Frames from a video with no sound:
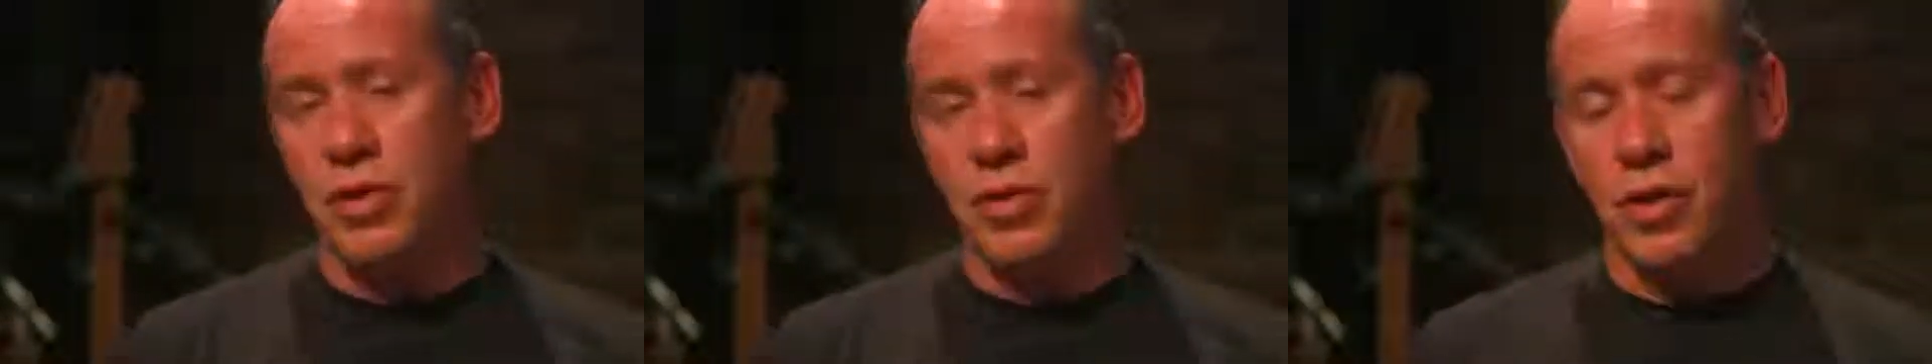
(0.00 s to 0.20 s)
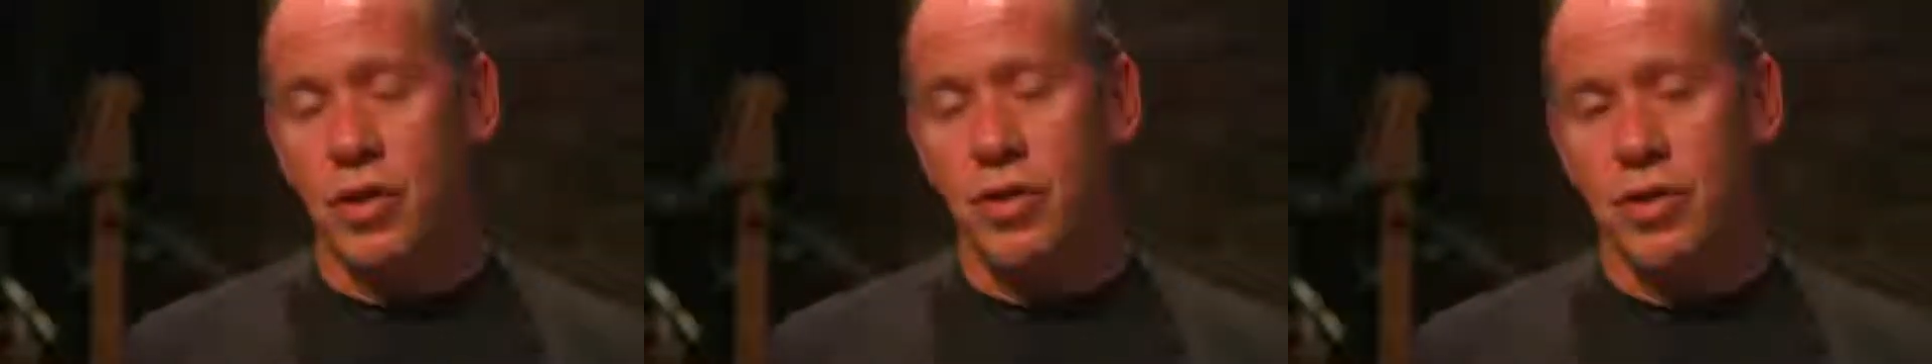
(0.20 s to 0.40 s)

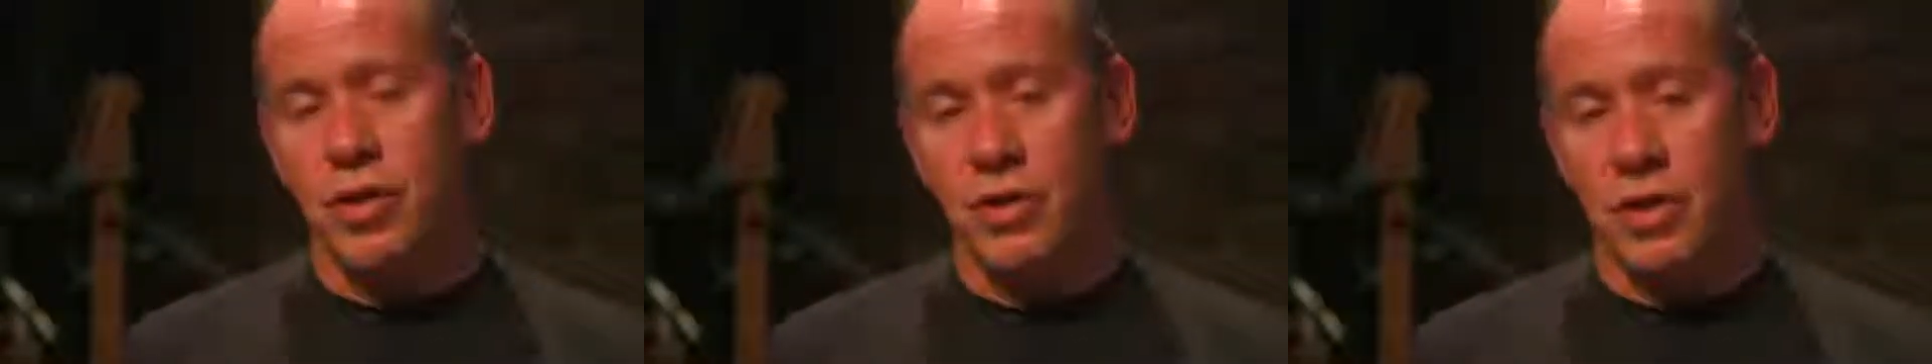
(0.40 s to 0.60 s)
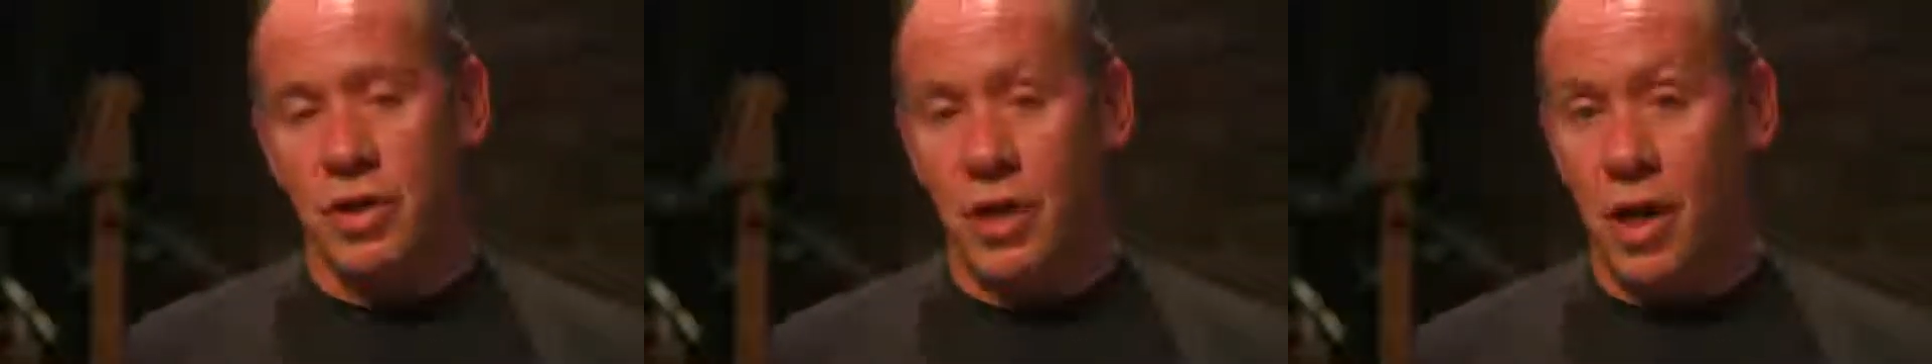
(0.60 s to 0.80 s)
in
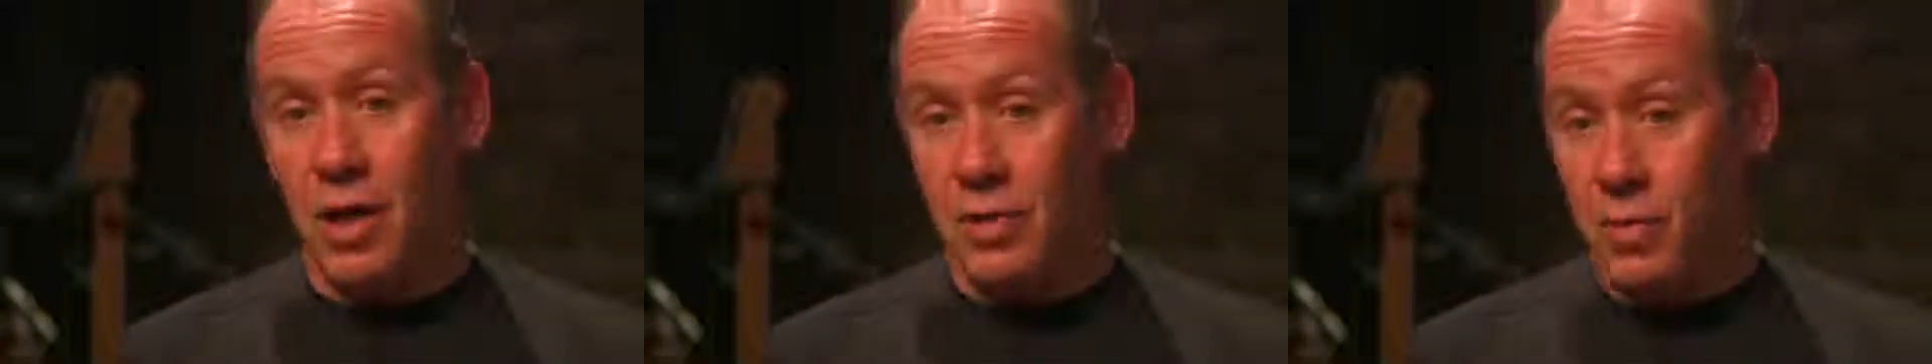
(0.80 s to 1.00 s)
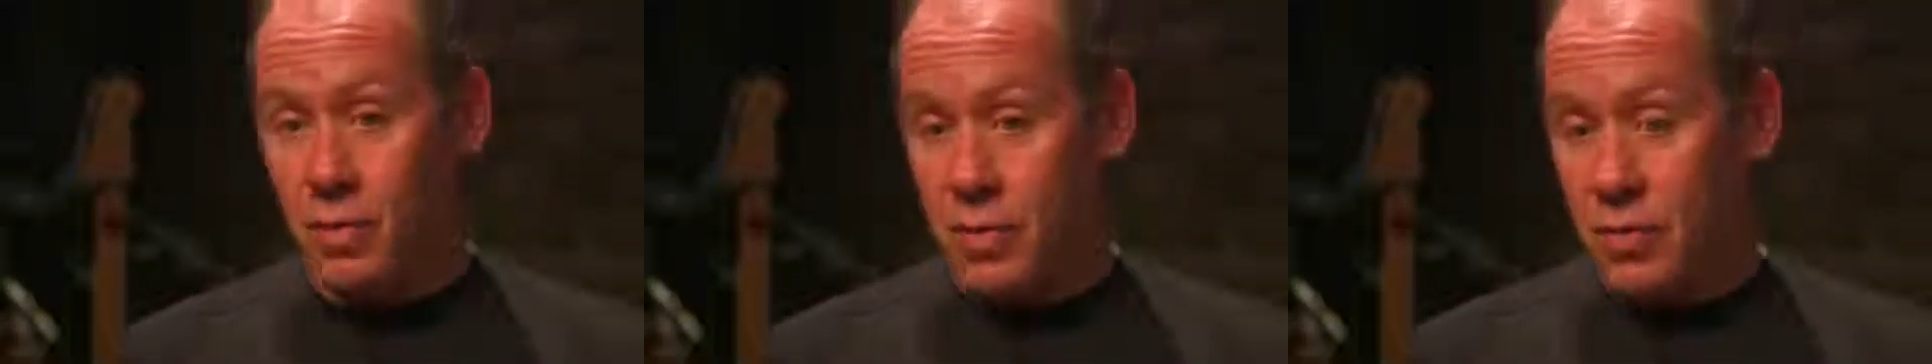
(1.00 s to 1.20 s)
churches, in
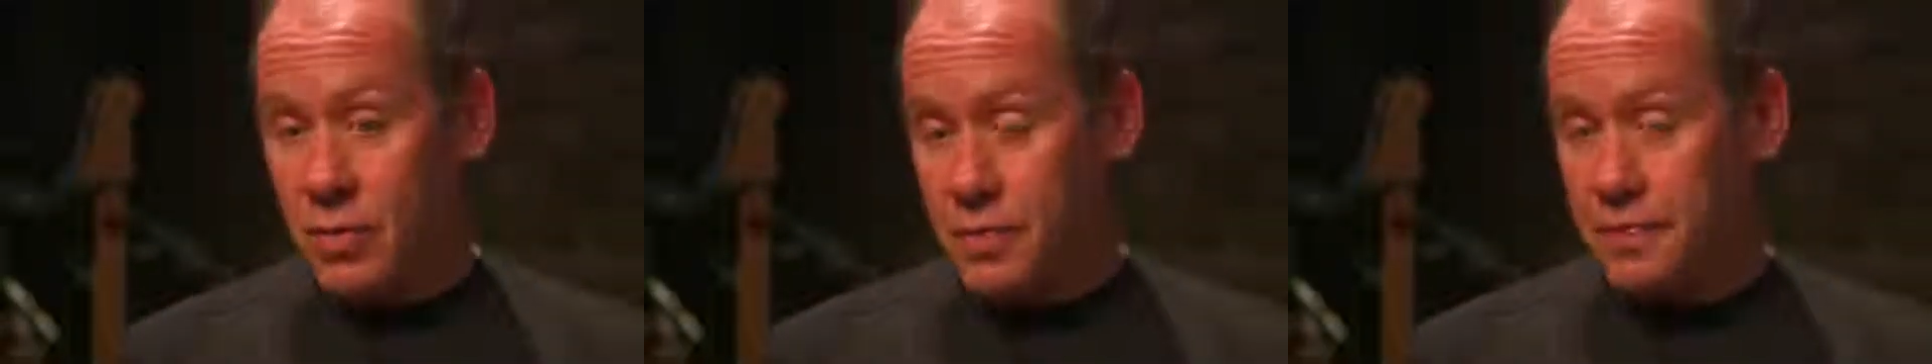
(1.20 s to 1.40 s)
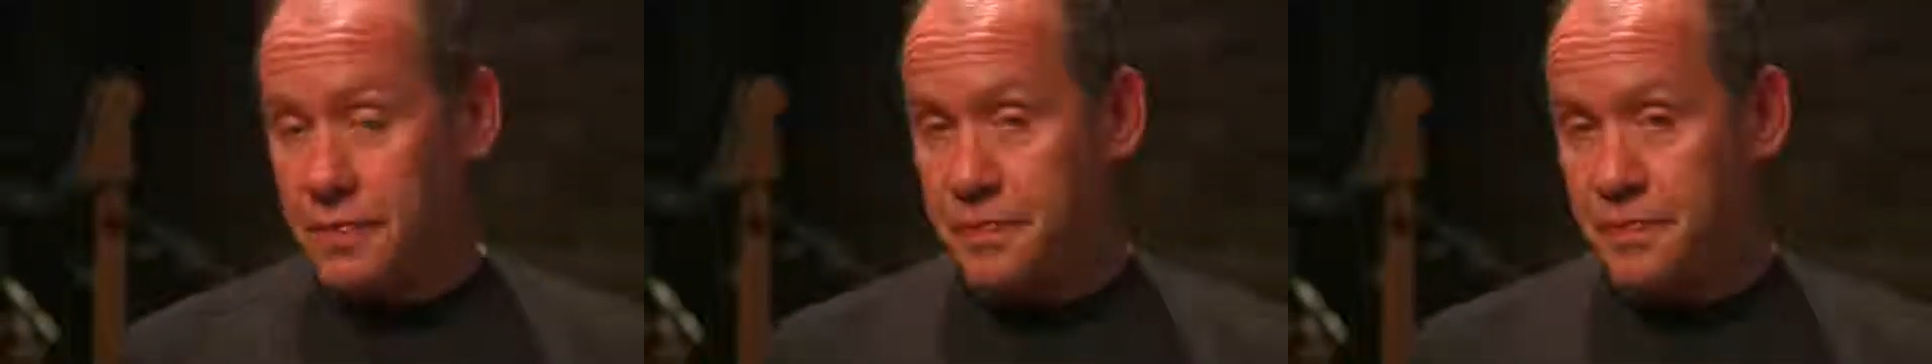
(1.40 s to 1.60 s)
hospitals,